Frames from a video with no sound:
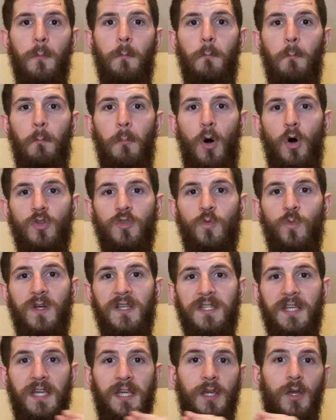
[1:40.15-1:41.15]
malt
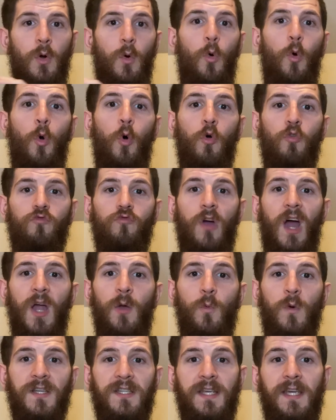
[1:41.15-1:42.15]
whiskey, or rye
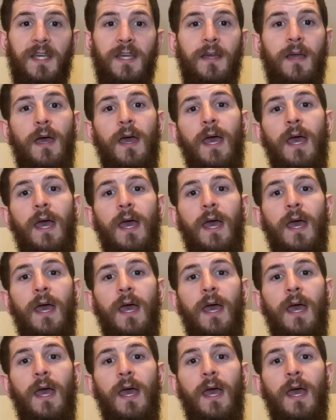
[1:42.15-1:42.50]
whiskey,